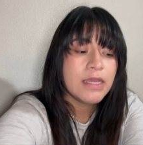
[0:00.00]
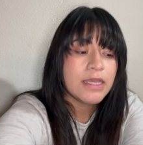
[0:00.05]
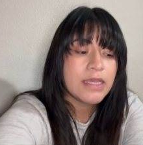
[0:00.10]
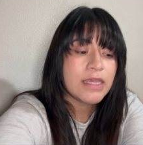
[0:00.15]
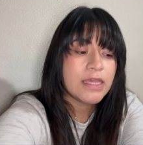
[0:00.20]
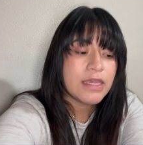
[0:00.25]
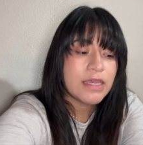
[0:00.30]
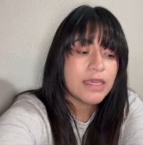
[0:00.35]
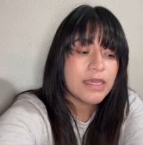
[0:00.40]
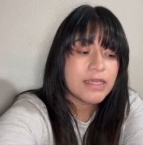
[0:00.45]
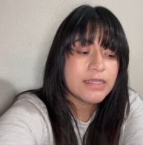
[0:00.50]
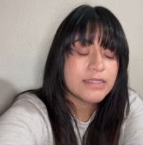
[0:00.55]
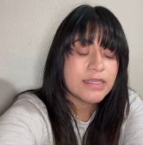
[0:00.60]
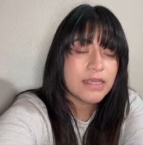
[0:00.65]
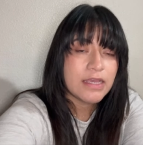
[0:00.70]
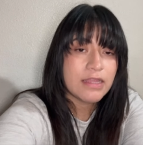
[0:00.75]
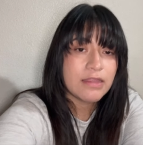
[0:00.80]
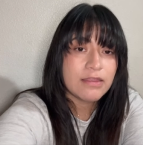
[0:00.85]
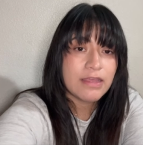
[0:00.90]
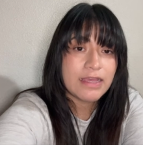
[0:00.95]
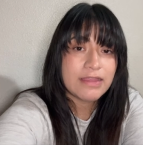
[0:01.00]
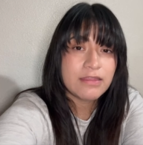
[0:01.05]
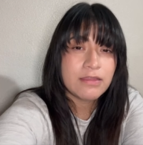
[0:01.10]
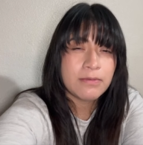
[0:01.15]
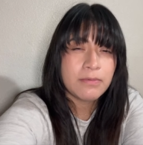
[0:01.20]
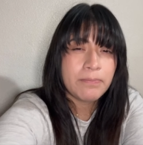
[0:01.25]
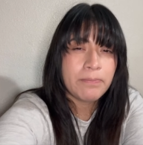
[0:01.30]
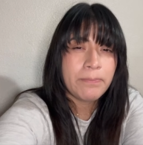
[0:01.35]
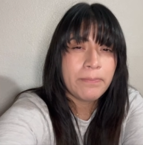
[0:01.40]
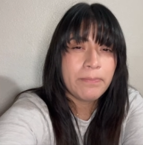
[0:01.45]
He is in like the,
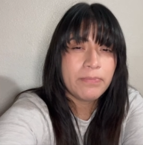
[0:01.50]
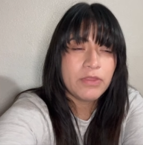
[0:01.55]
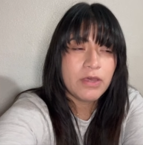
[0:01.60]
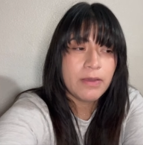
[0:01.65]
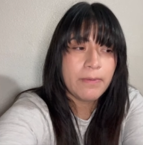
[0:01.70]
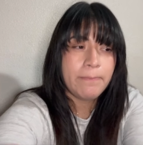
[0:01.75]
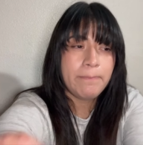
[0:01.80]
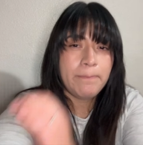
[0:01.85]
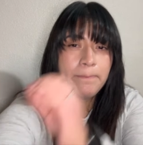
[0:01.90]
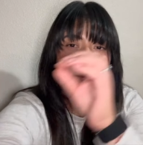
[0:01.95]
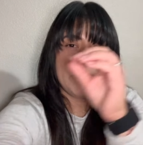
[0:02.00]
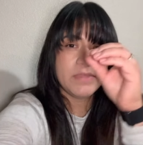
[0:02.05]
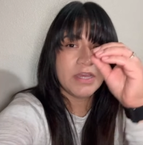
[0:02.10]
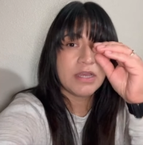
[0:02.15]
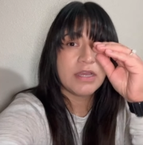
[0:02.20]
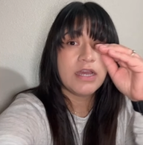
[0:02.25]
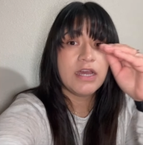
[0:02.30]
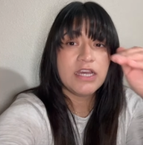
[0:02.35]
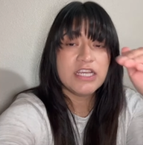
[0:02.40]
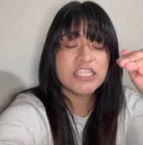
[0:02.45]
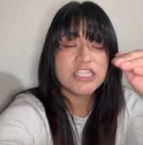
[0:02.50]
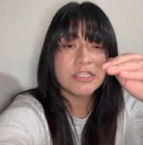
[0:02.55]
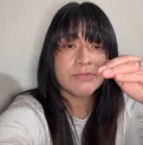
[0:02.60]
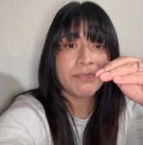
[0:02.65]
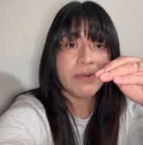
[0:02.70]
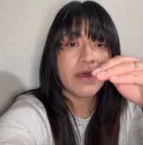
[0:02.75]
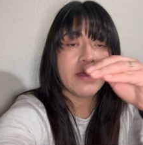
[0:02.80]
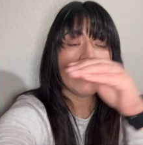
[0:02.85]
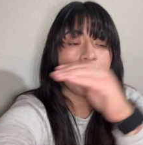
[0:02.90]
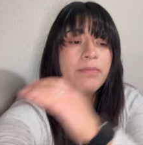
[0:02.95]
the, the cusp
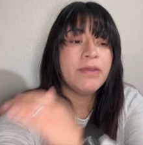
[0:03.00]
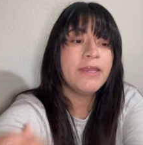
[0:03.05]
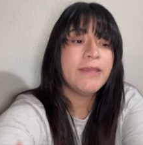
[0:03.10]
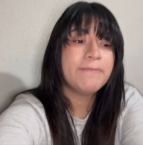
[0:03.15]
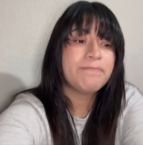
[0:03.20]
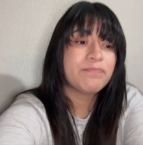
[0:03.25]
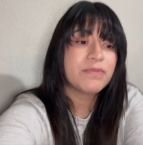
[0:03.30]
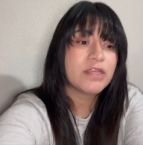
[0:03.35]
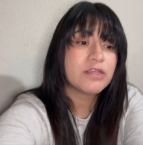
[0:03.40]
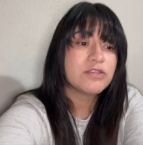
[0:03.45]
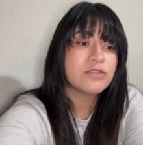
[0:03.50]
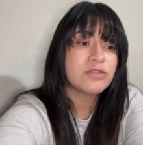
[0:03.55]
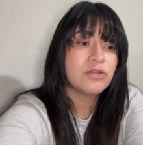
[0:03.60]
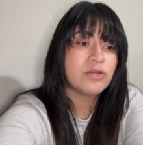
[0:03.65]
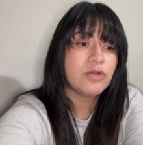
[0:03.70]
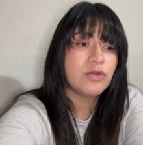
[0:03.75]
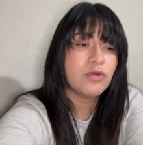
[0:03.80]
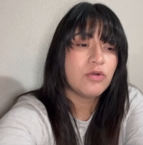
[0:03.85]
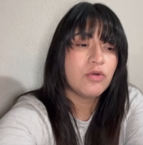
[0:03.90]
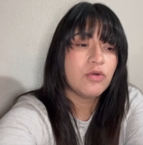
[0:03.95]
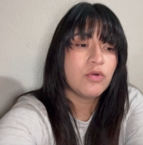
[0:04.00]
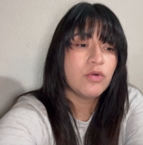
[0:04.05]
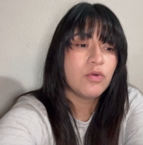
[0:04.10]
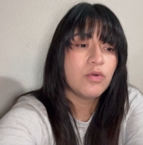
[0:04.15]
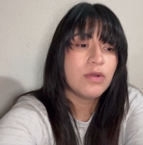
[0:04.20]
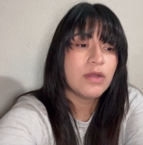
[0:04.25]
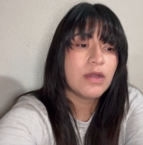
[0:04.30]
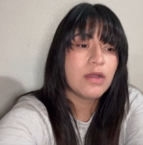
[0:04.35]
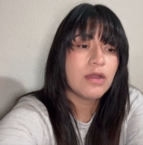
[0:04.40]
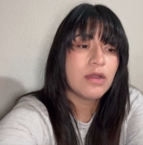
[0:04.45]
of it.
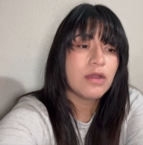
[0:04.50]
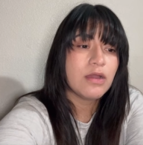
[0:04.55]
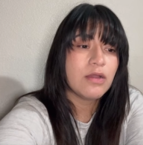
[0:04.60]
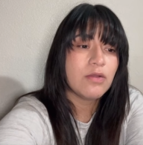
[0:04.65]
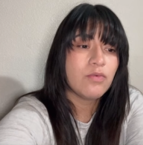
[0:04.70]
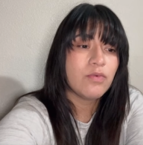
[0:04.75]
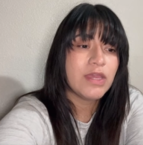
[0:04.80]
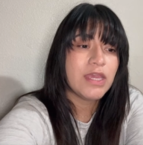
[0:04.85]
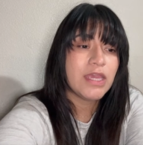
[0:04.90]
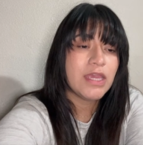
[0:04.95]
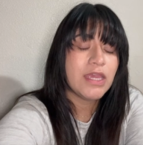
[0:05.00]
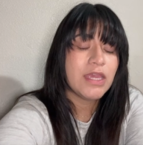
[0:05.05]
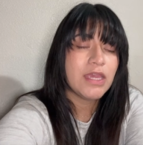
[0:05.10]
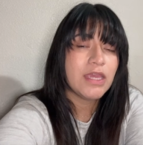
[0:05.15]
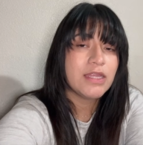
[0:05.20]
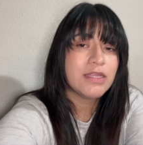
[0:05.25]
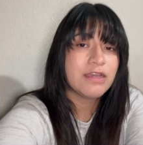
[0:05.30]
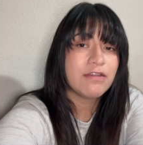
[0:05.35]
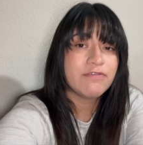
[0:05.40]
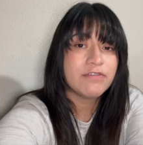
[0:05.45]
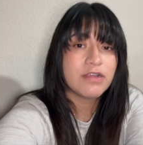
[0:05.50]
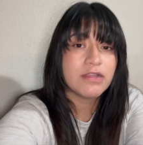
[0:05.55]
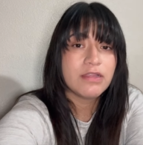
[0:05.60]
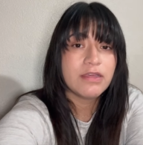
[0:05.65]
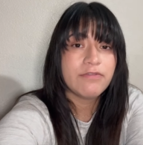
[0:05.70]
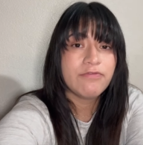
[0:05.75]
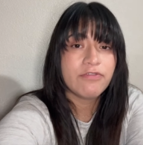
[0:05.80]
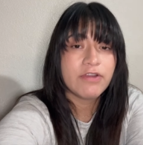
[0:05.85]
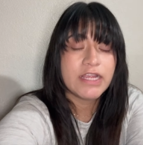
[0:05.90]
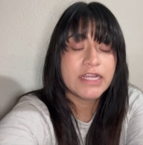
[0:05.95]
So we
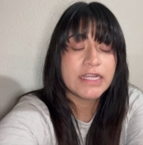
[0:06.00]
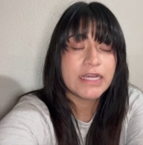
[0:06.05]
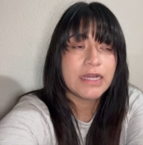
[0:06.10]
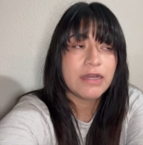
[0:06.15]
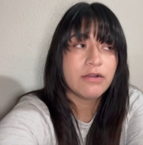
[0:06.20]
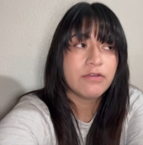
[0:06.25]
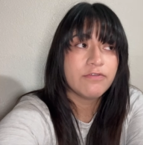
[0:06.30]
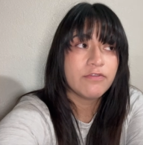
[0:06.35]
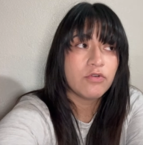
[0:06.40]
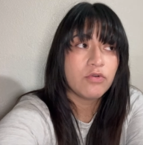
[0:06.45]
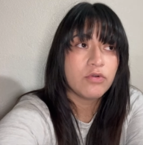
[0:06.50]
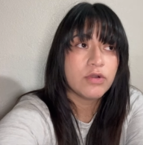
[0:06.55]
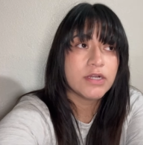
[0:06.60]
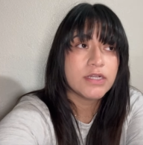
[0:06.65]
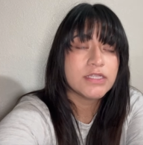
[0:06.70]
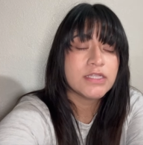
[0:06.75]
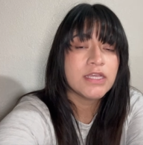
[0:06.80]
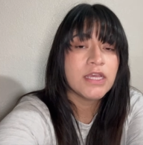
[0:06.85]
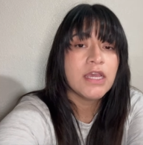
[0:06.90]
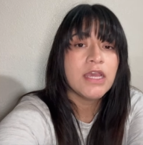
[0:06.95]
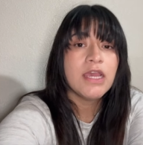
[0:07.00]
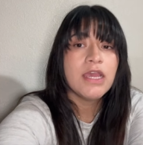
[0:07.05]
definitely freaked out, of course.